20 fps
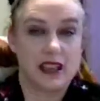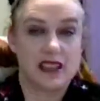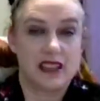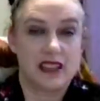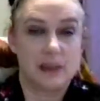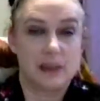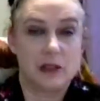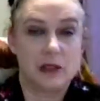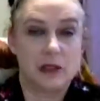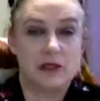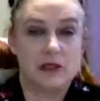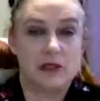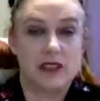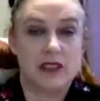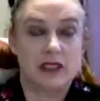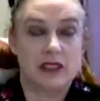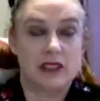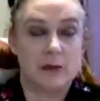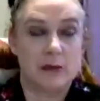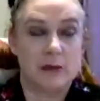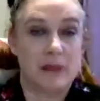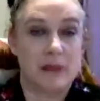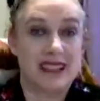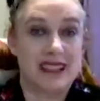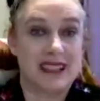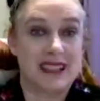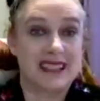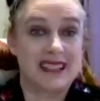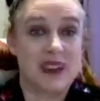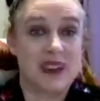That means you've got some
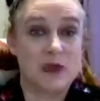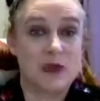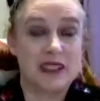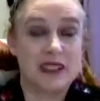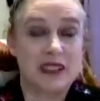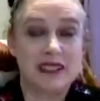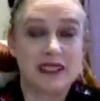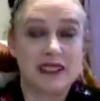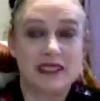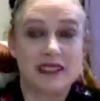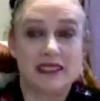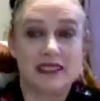buzz going.